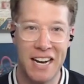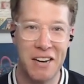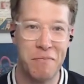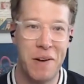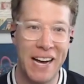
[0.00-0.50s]

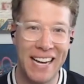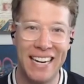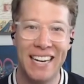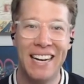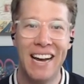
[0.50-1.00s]

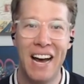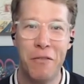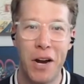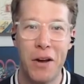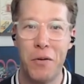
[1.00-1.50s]
But
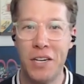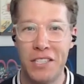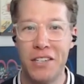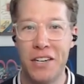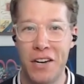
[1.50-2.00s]
what I
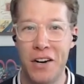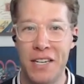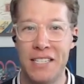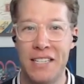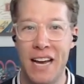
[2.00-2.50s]
want you to know
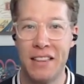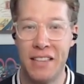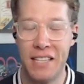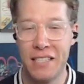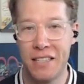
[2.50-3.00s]
is
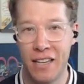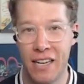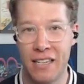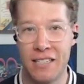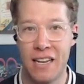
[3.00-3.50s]
that this
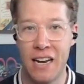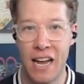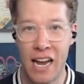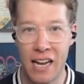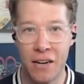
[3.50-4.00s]
lens can
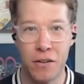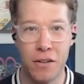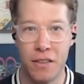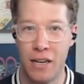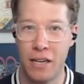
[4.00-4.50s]

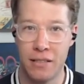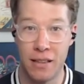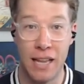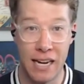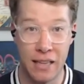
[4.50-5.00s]
handle things
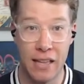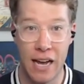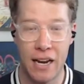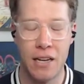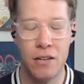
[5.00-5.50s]
like
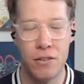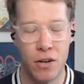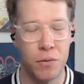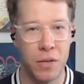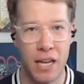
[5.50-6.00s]
that. And you
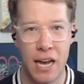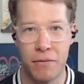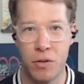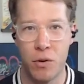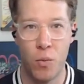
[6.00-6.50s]
don't really
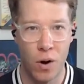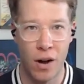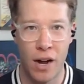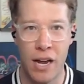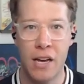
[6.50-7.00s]
have to
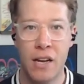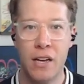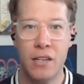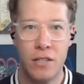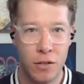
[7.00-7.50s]
worry
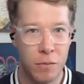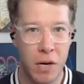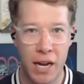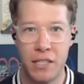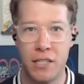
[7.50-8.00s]
too
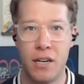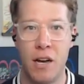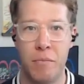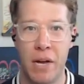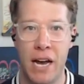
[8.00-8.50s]
much
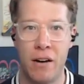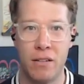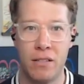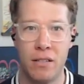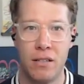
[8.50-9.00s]

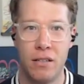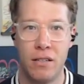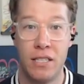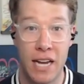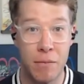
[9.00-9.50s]
about
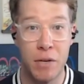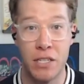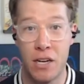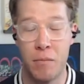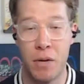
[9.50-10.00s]

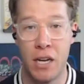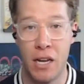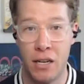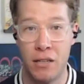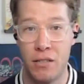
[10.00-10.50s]
damage coming
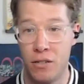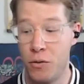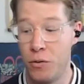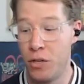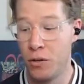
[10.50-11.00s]

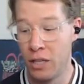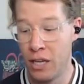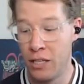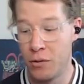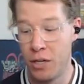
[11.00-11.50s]
into your
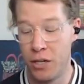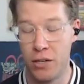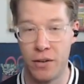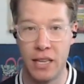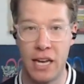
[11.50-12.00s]
lens when you're
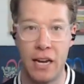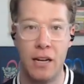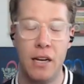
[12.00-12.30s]
doing that.